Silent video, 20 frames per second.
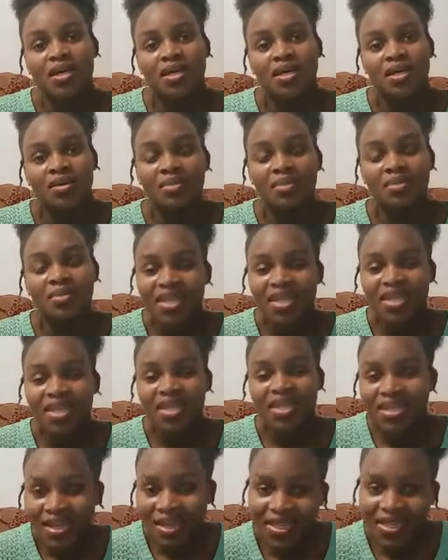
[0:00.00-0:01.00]
making an
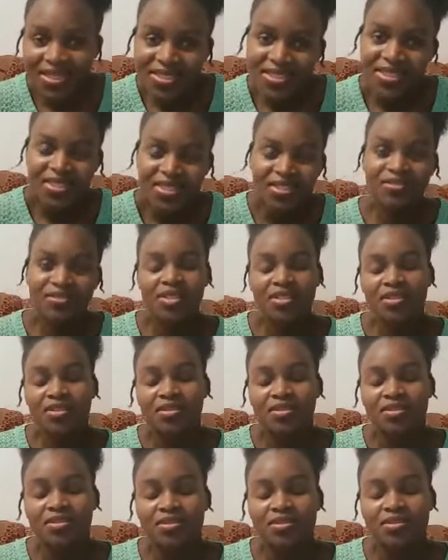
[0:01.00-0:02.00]
extended version of
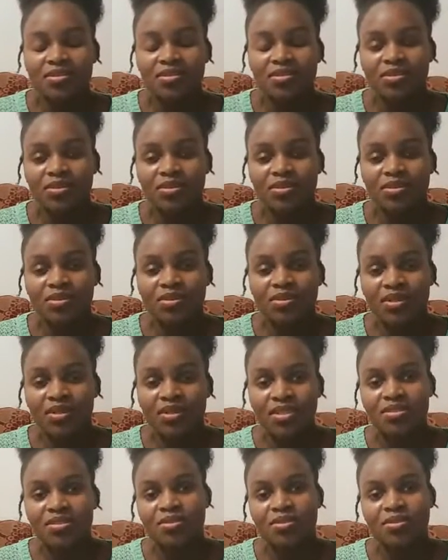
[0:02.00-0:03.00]
the story. So
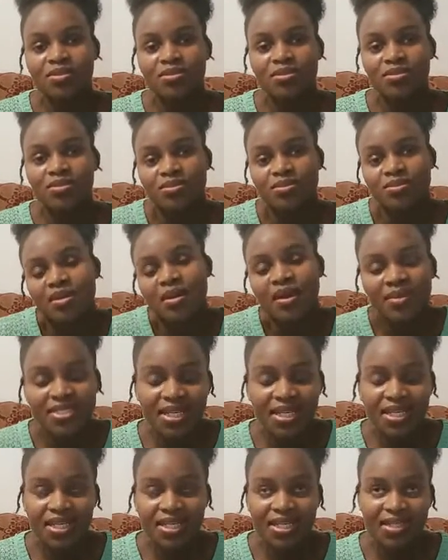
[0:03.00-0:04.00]
I went
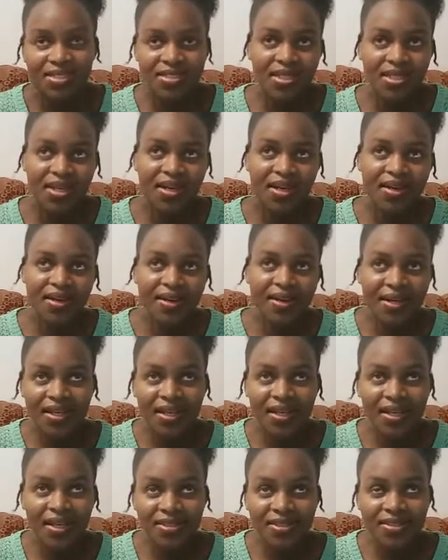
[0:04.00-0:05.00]
ahead. I said, "All right, God,
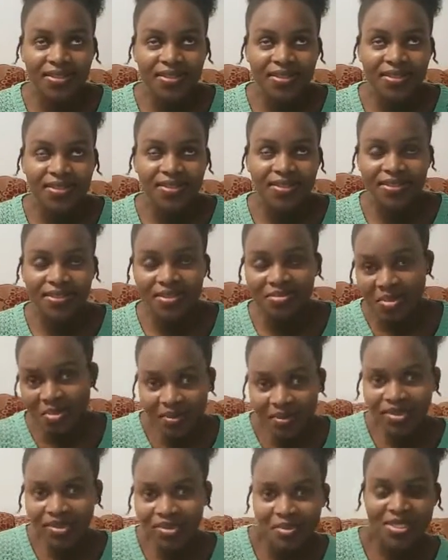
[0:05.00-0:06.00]
the people are not gonna know
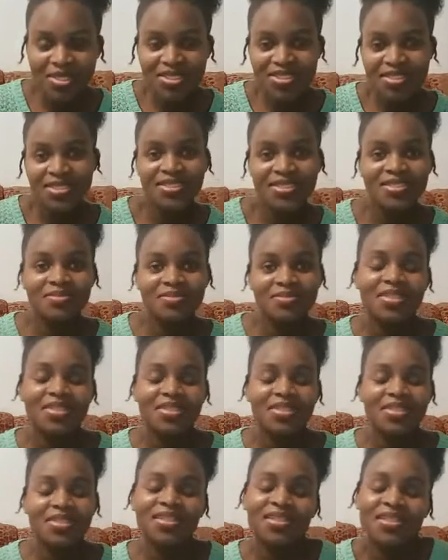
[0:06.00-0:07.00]
my business, but
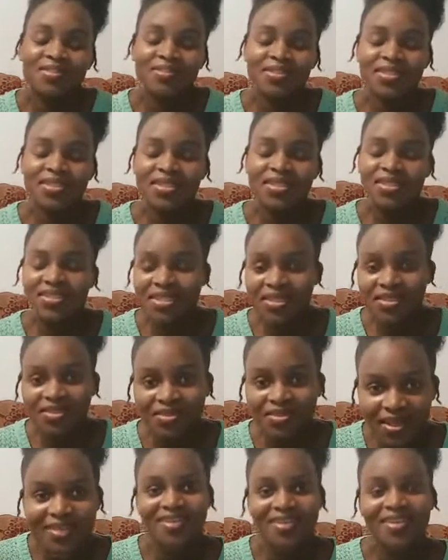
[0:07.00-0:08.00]
anyways, I don't
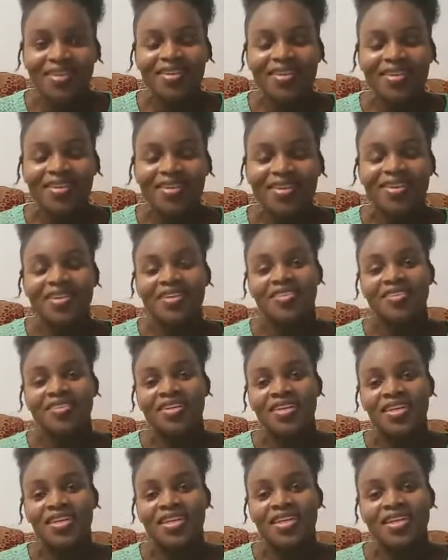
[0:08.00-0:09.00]
care really,
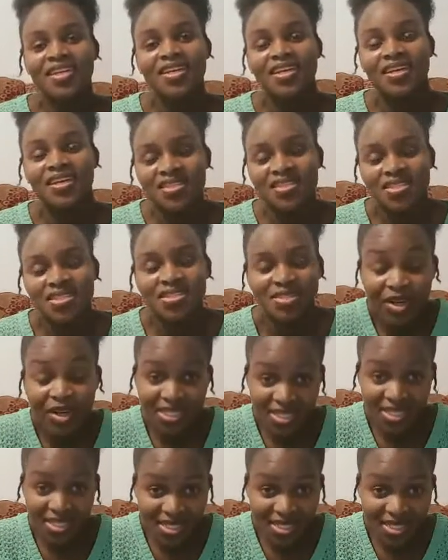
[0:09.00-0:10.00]
cause you're
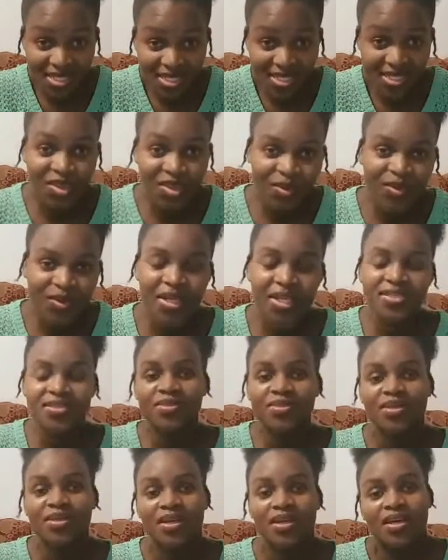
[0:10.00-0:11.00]
getting your glory."
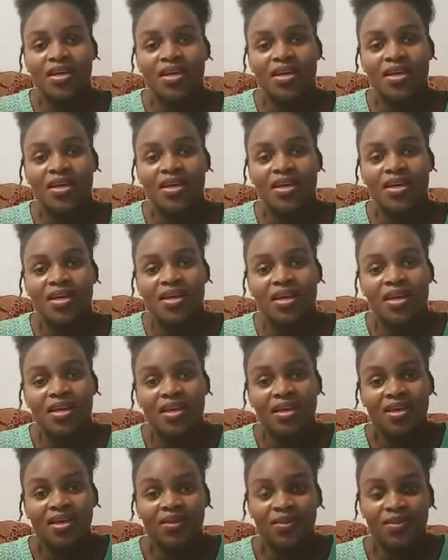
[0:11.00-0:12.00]
So you
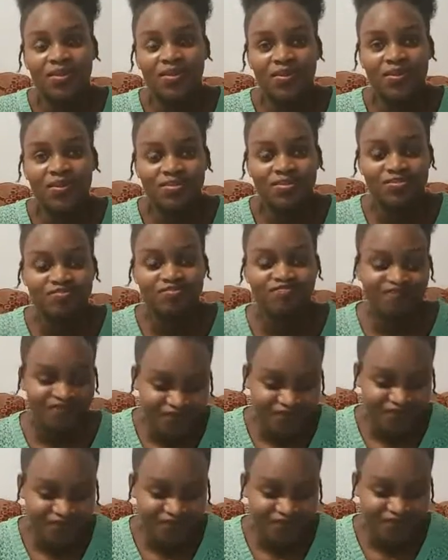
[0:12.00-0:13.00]
know, I
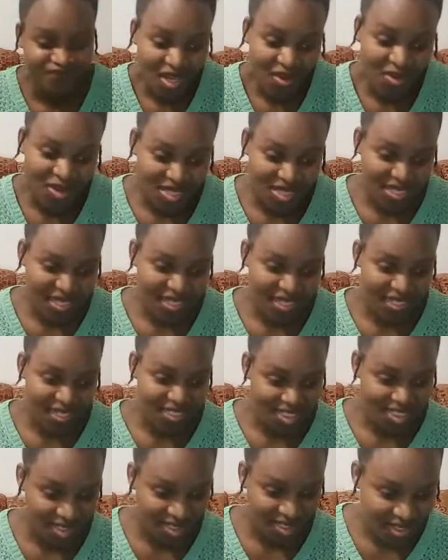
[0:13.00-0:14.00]
went ahead and
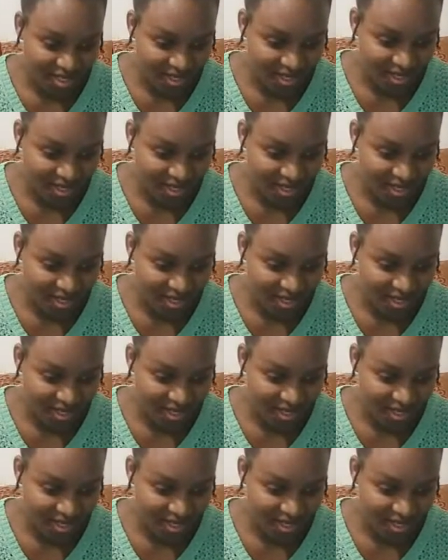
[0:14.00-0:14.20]
share.